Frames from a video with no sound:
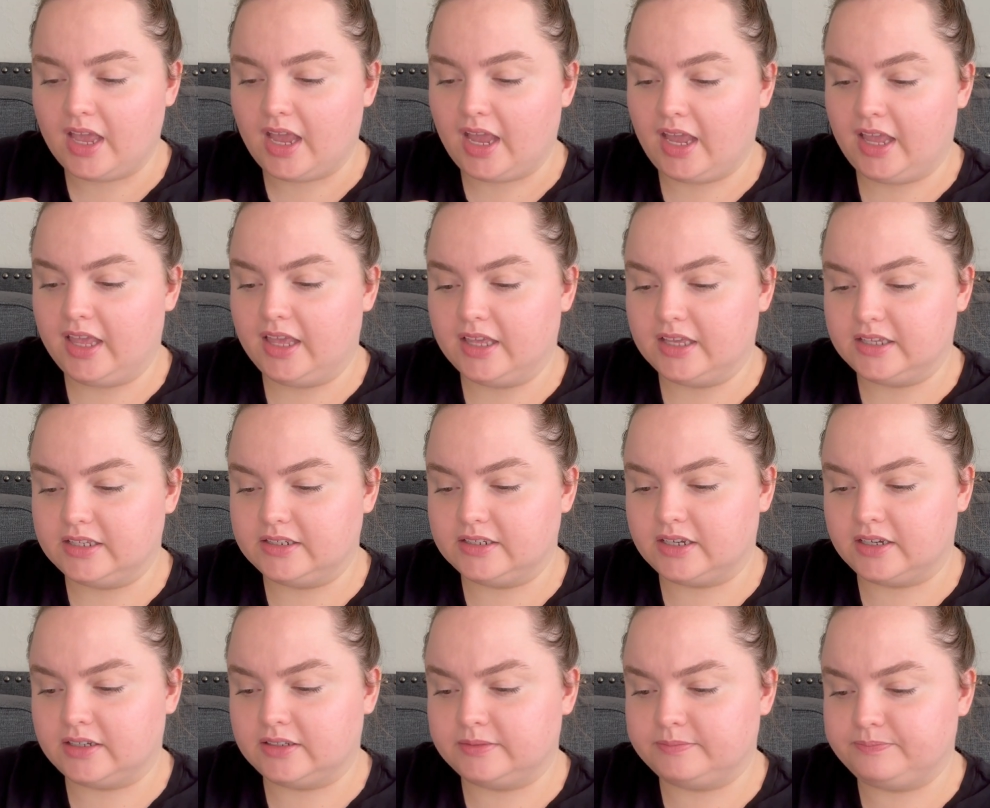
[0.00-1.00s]

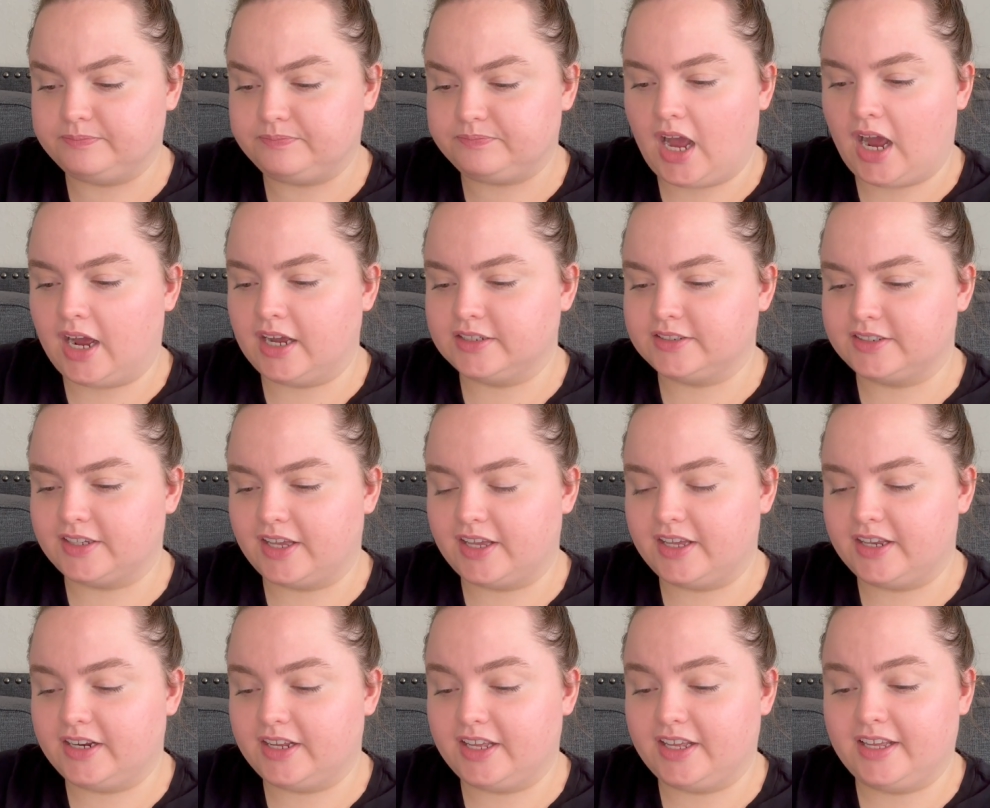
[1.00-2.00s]
And I
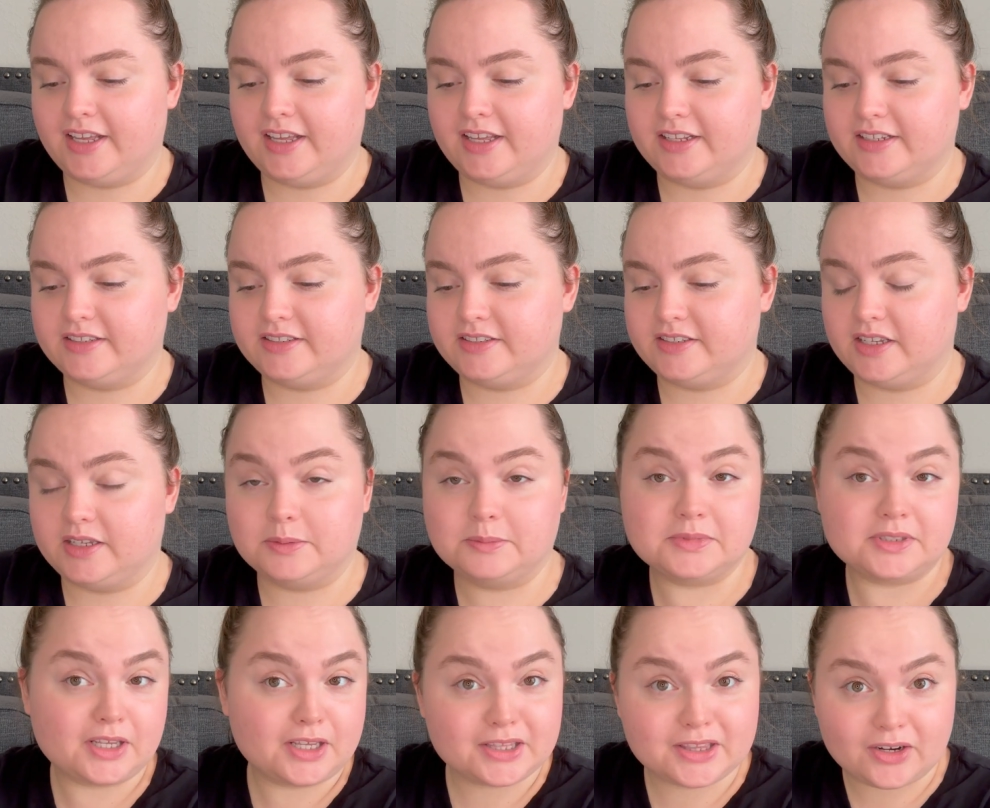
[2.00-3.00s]
said, it
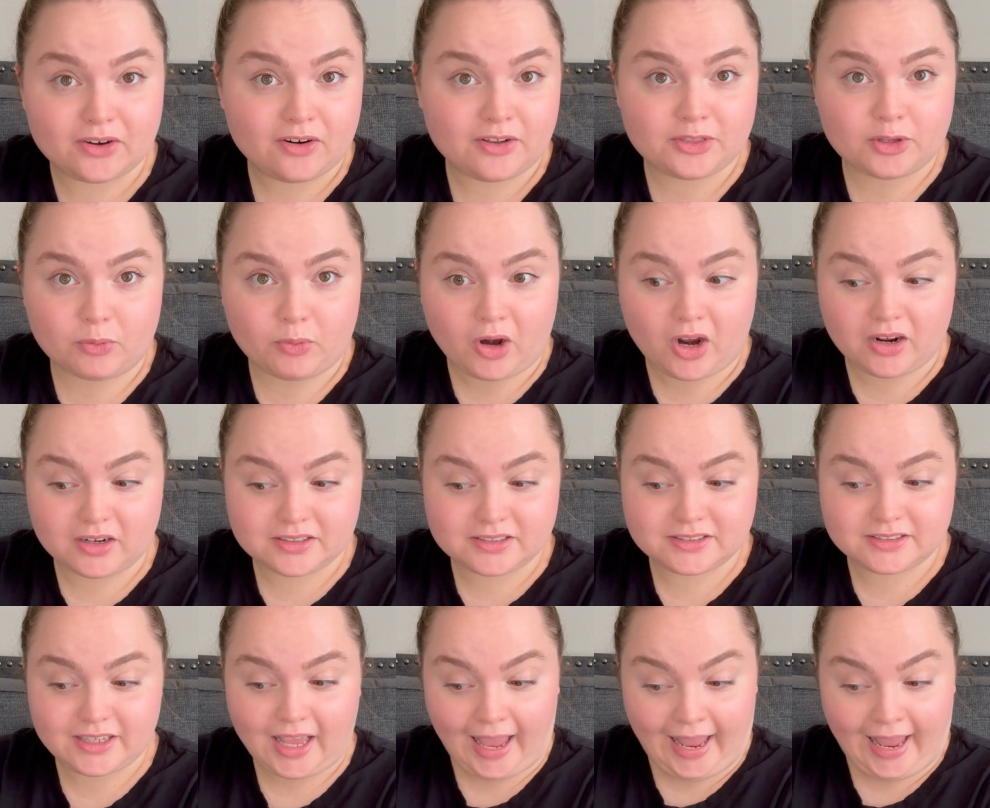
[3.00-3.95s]
seems like they're on the rocks.